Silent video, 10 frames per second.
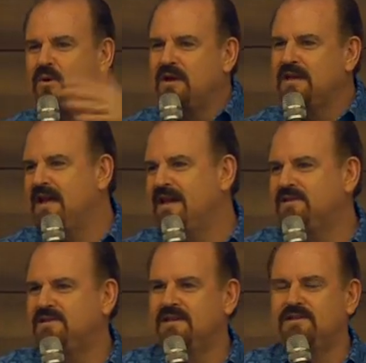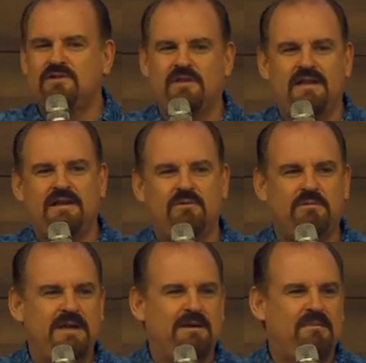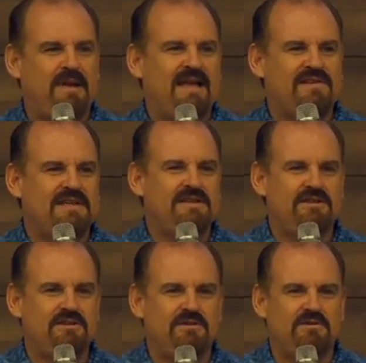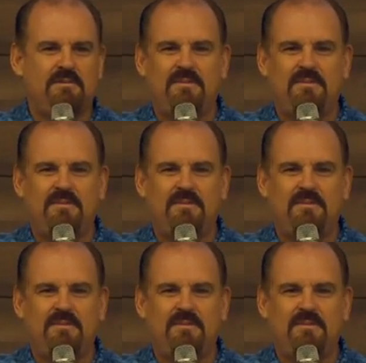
organized it so that it will be a blessing to you,